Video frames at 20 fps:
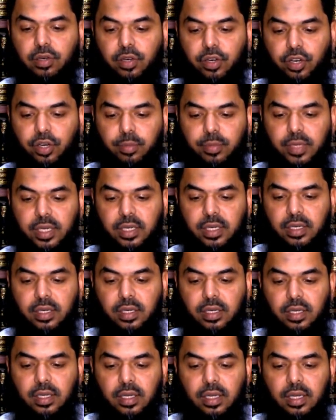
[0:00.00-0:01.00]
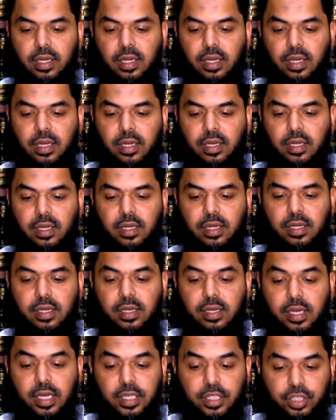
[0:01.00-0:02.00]
Herman uh,
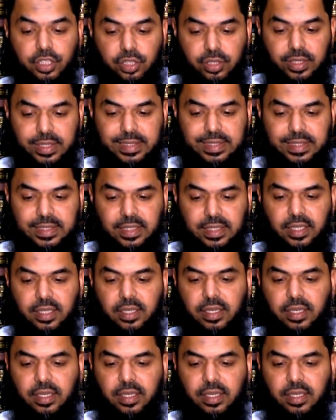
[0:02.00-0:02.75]
Gundert,